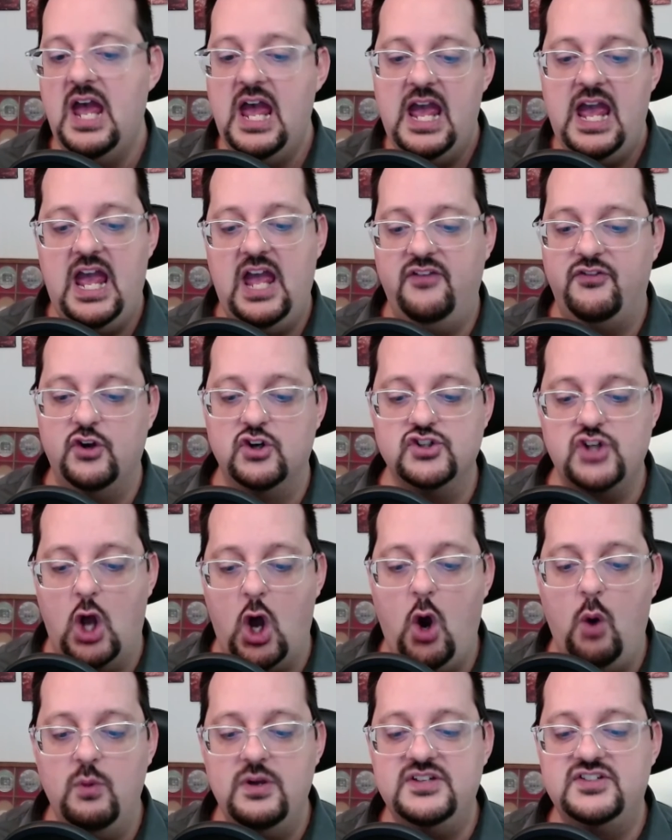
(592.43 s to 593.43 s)
there's
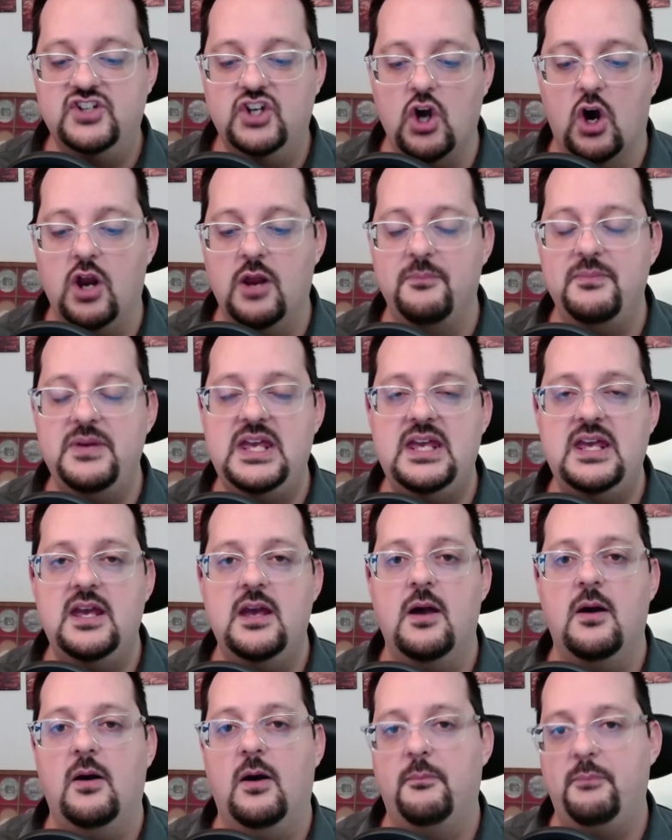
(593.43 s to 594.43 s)
always going to
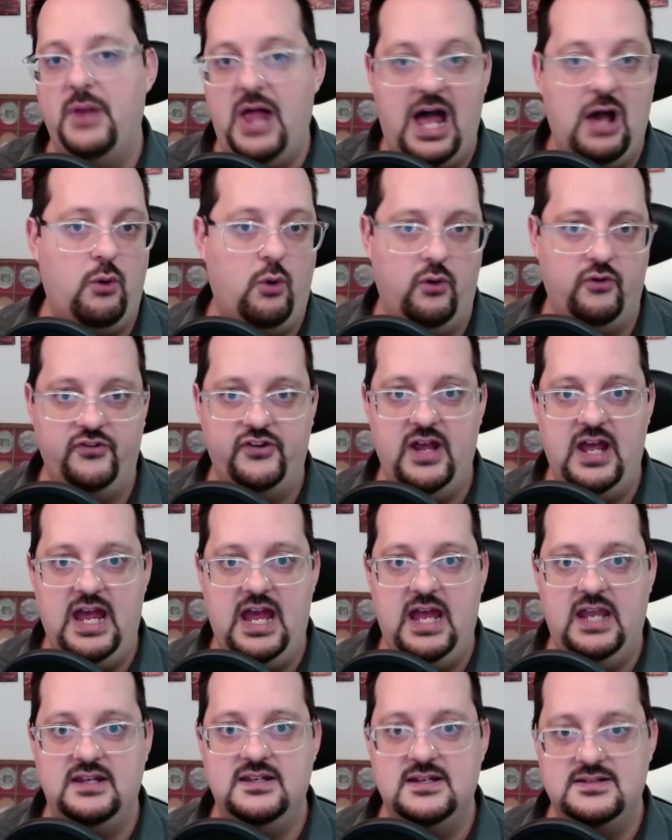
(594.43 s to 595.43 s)
be plot holes
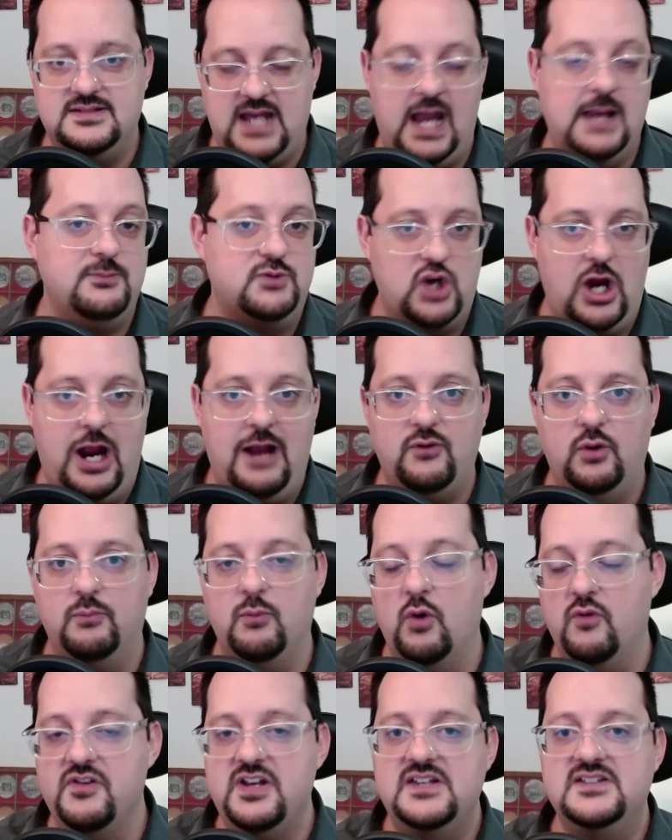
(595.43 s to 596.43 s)
in time travel
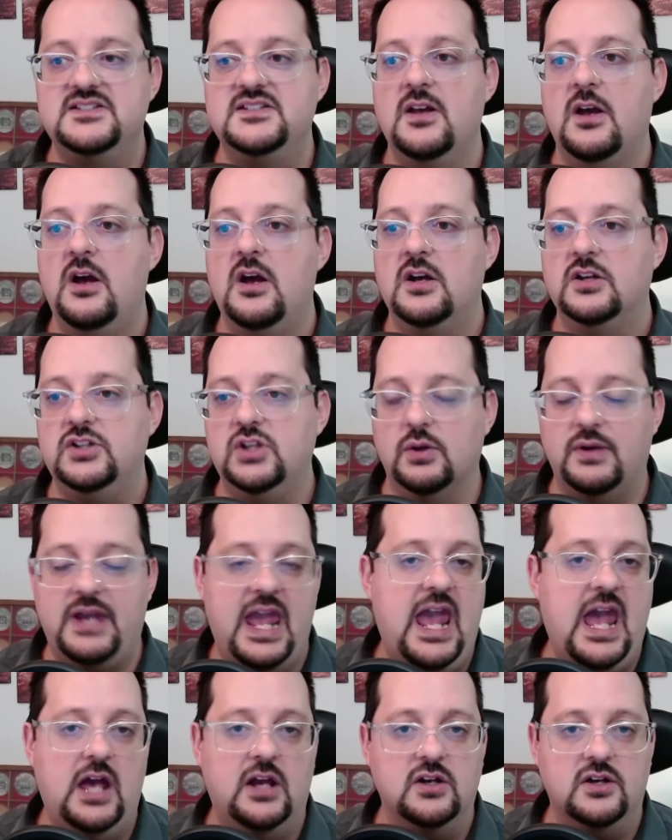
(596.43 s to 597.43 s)
movies. You
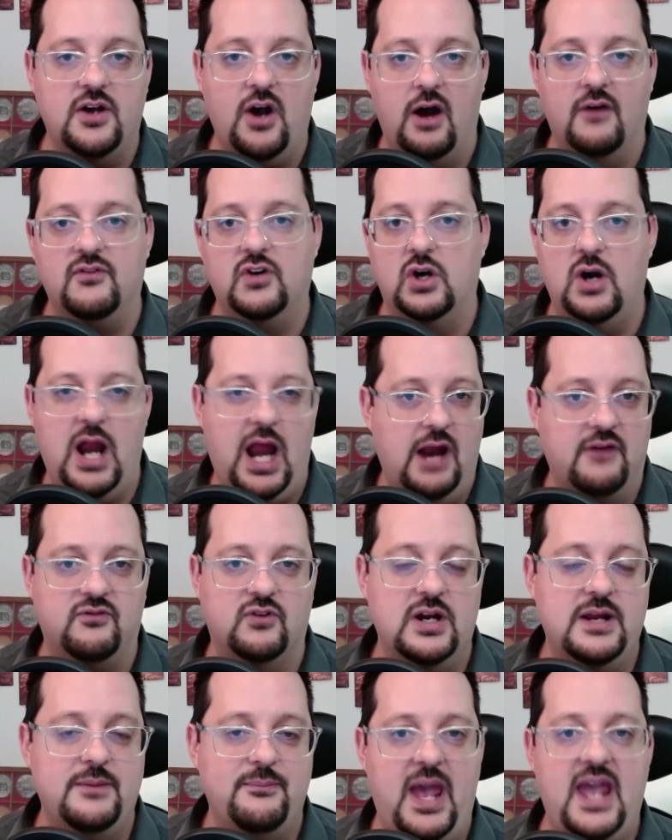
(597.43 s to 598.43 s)
can't cover
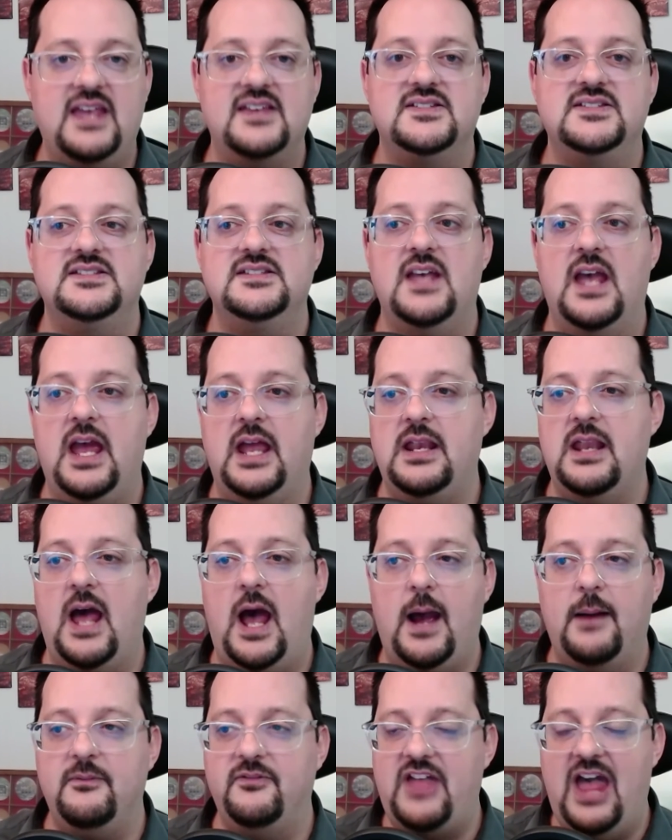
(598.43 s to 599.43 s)
every base. And
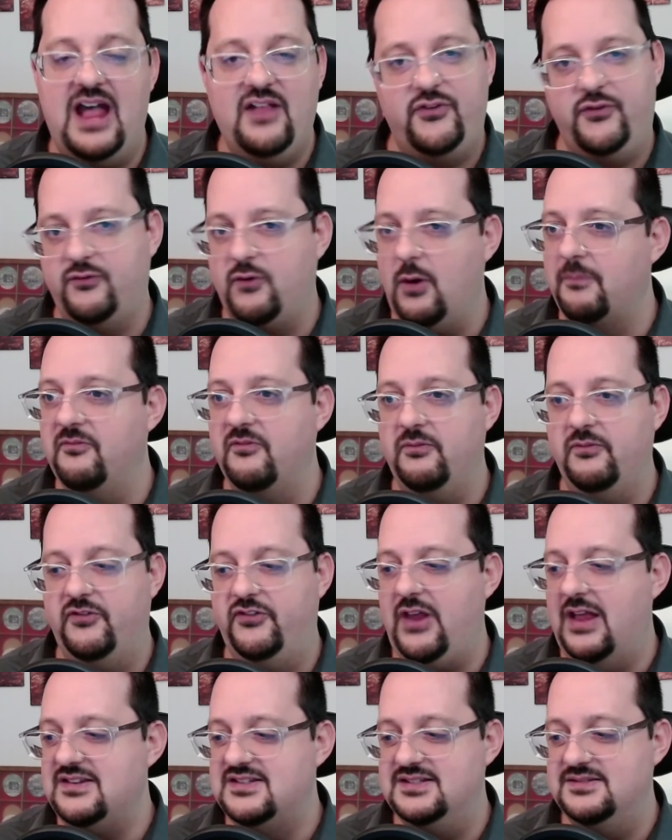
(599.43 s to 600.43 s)
that's from
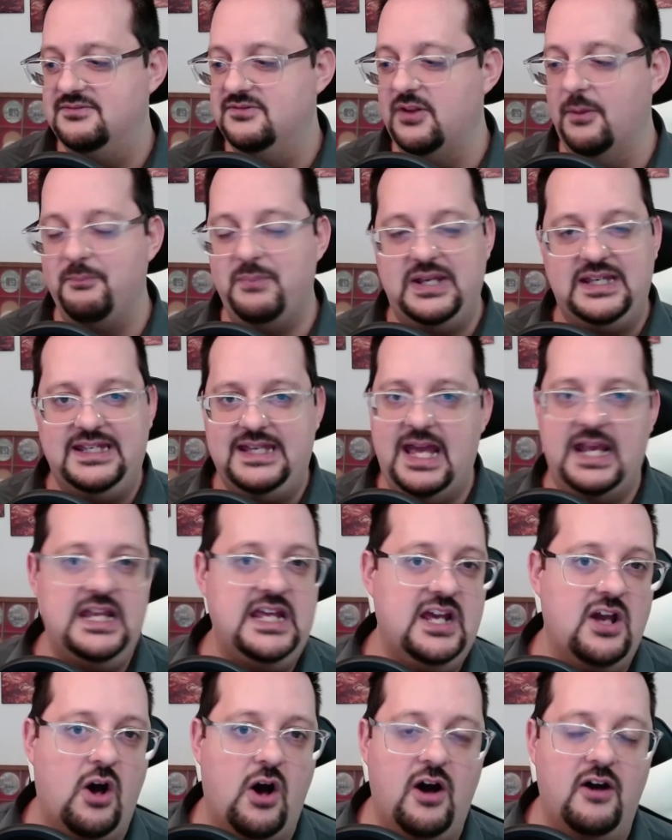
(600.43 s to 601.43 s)
since the
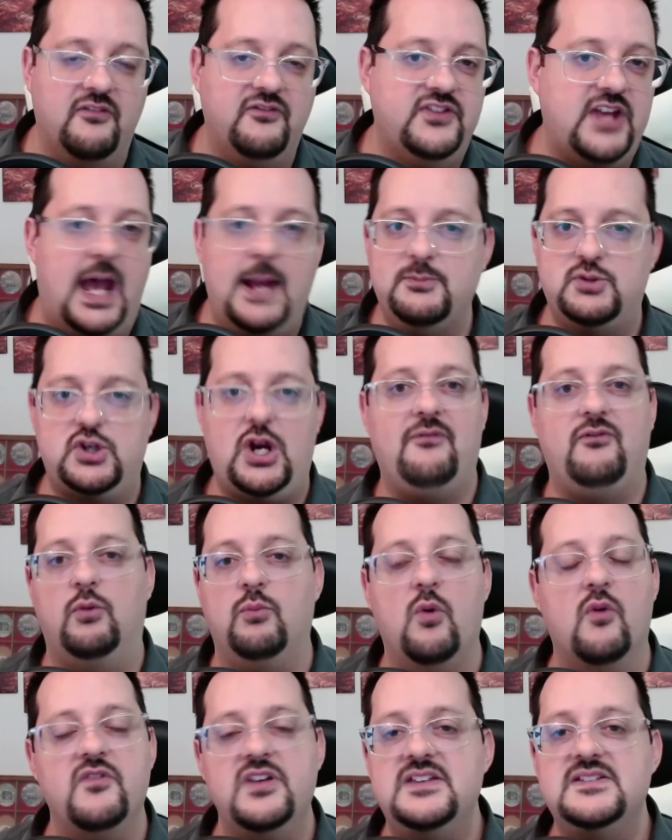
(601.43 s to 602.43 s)
beginning of time travel
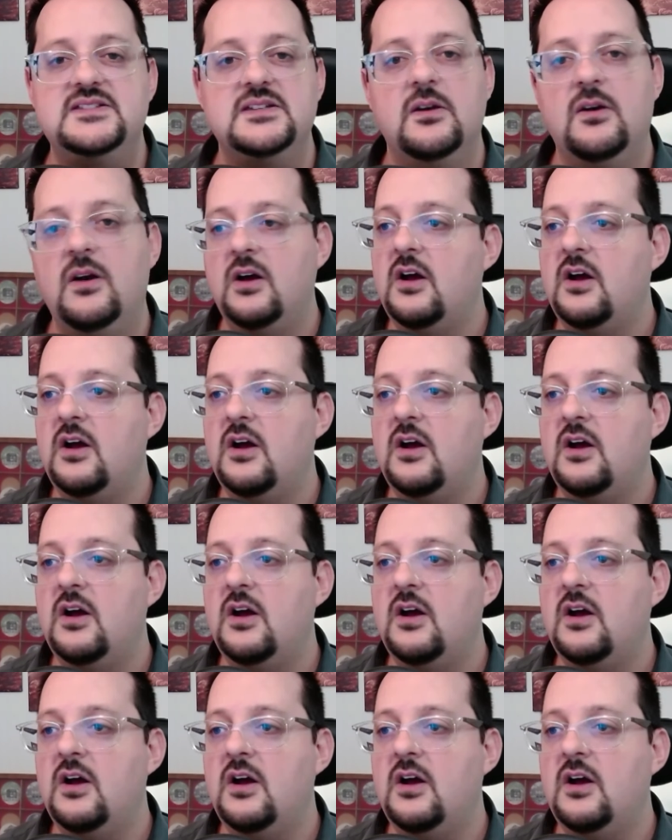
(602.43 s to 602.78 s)
movies.